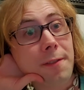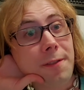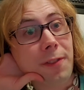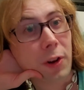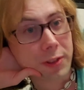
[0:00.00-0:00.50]

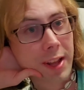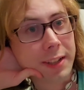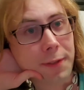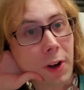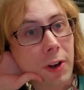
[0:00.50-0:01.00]
first
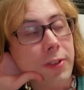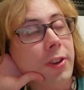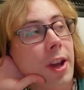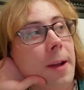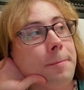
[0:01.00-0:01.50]
things first,
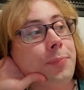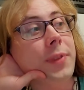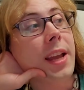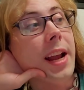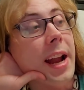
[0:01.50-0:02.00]

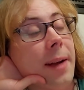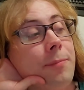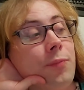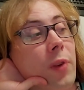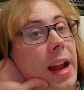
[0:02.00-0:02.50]

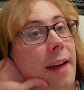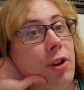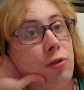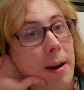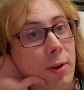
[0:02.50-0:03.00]
we have our
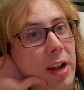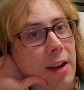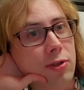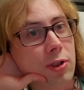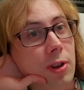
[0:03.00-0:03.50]
tribal
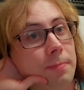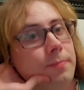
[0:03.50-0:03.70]
council.